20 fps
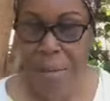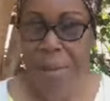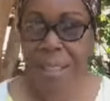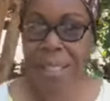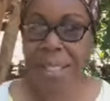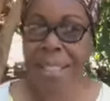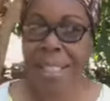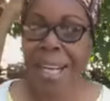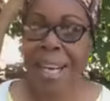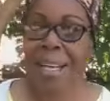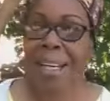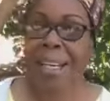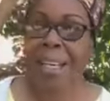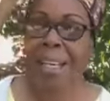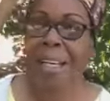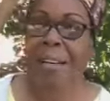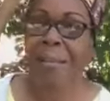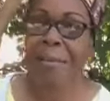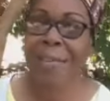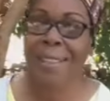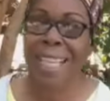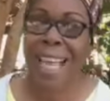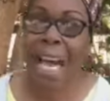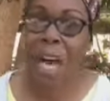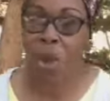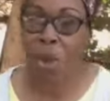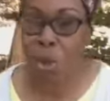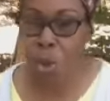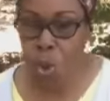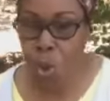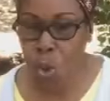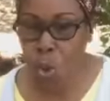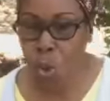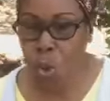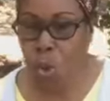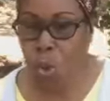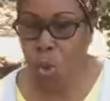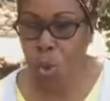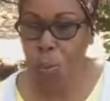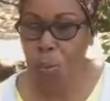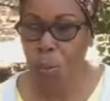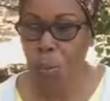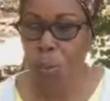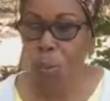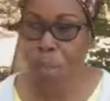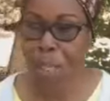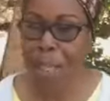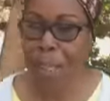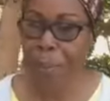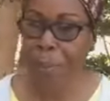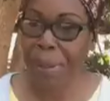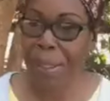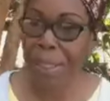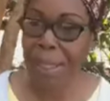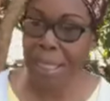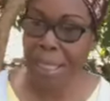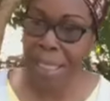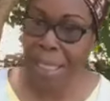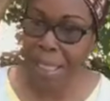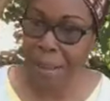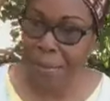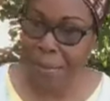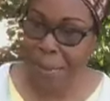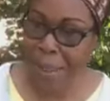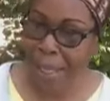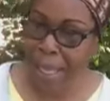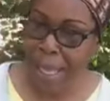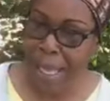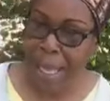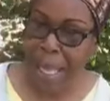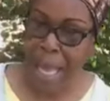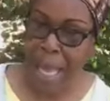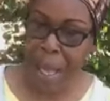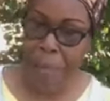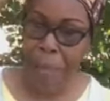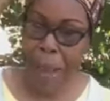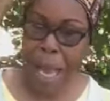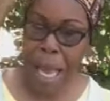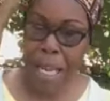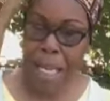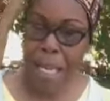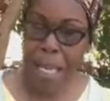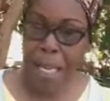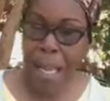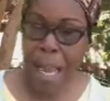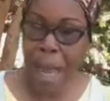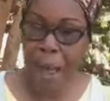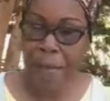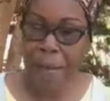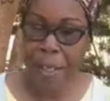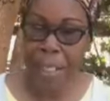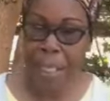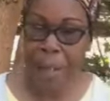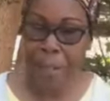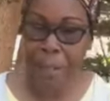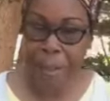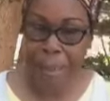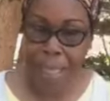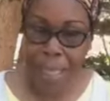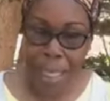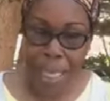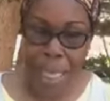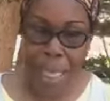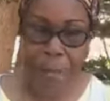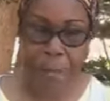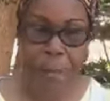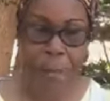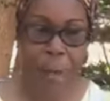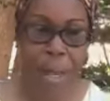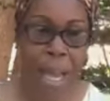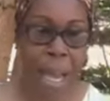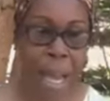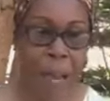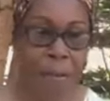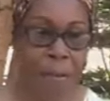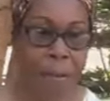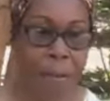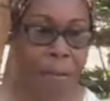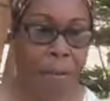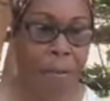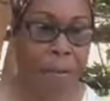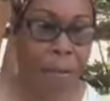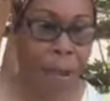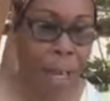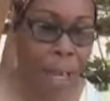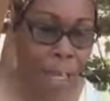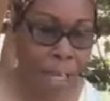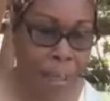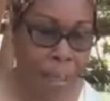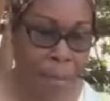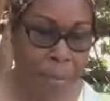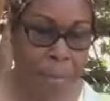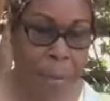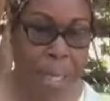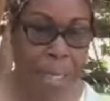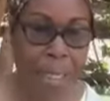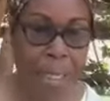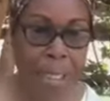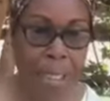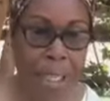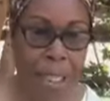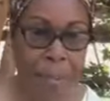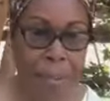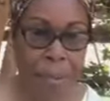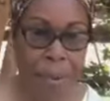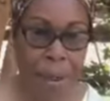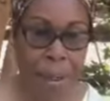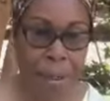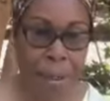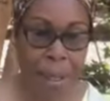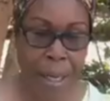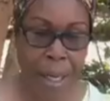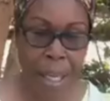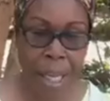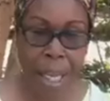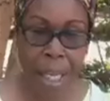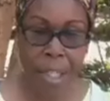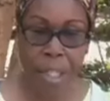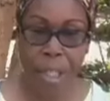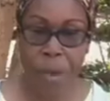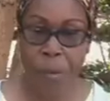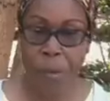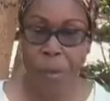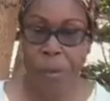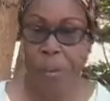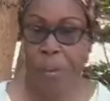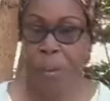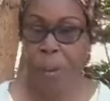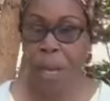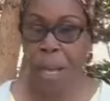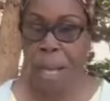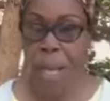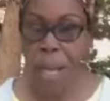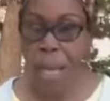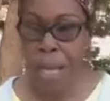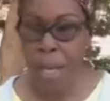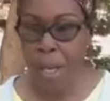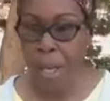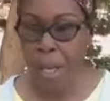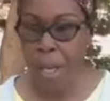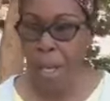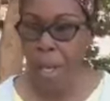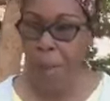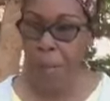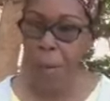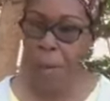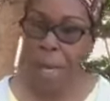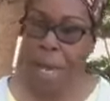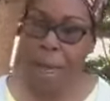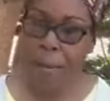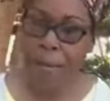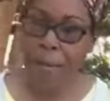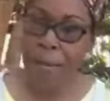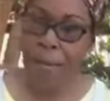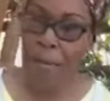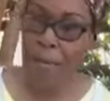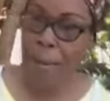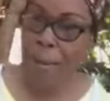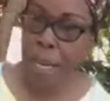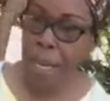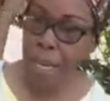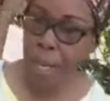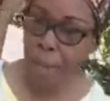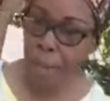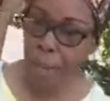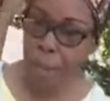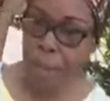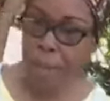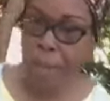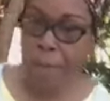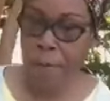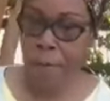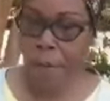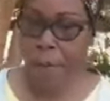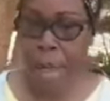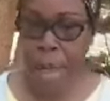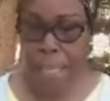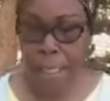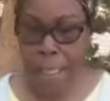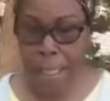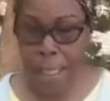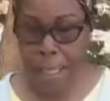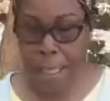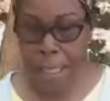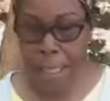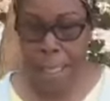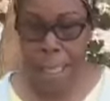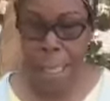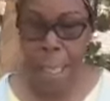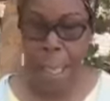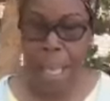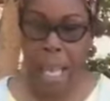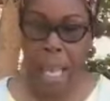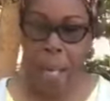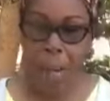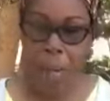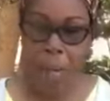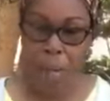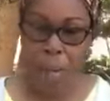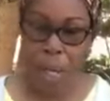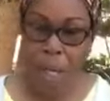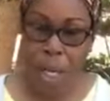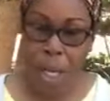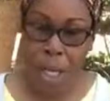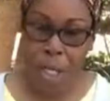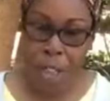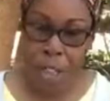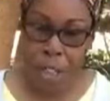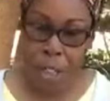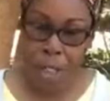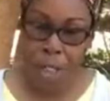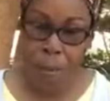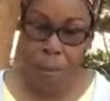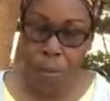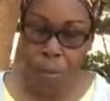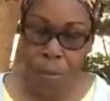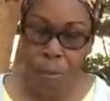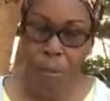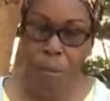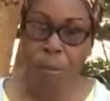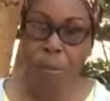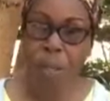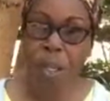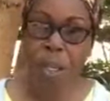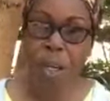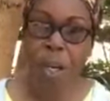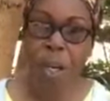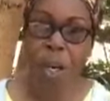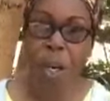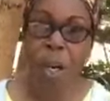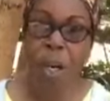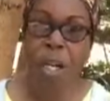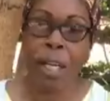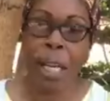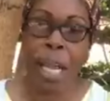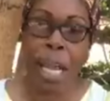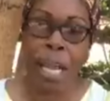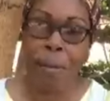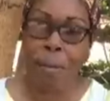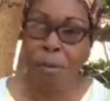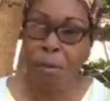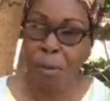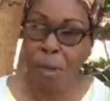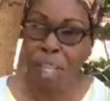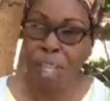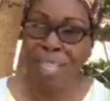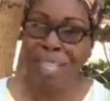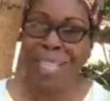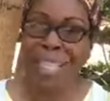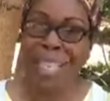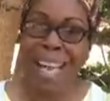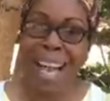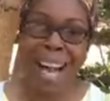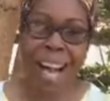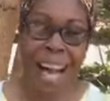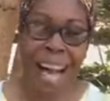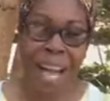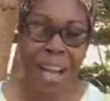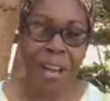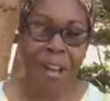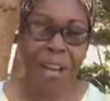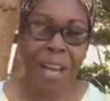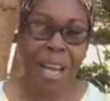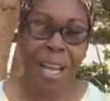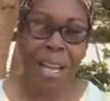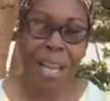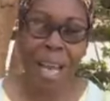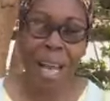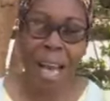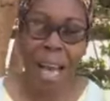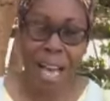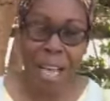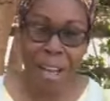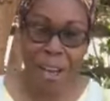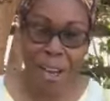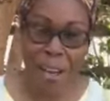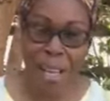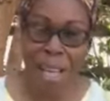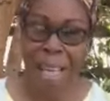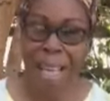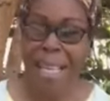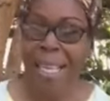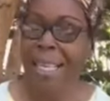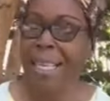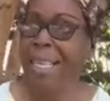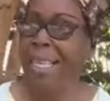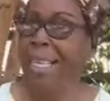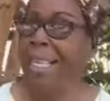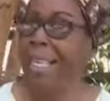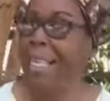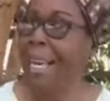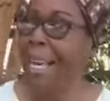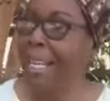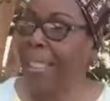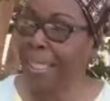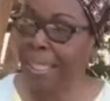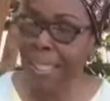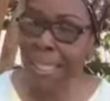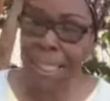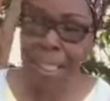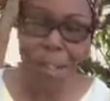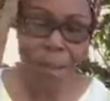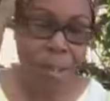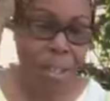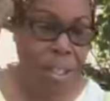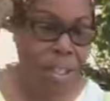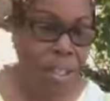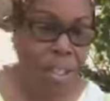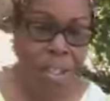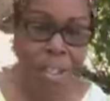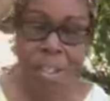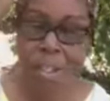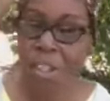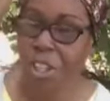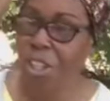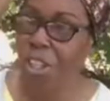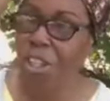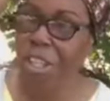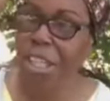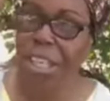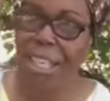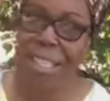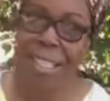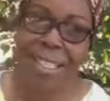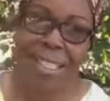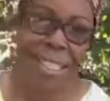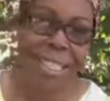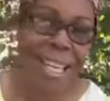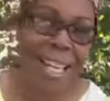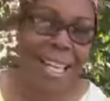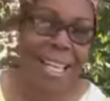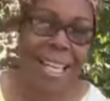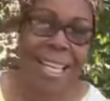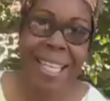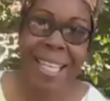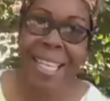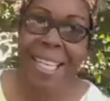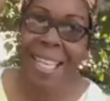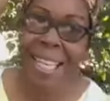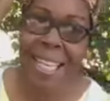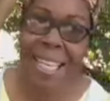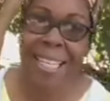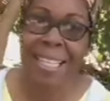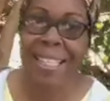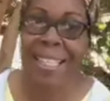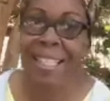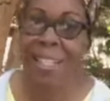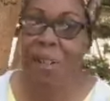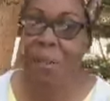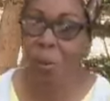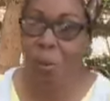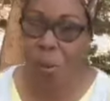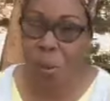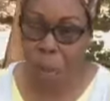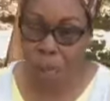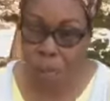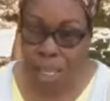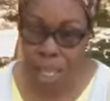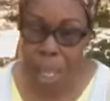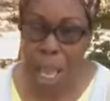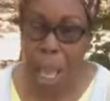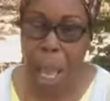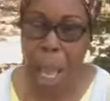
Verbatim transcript: of a shadow of doubt whom we believe and by the, having the belief we have the faith my sister and brother so we praying we have the faith we fasting and we are just moving on and reaching higher and higher yes the christian journey is not an easy one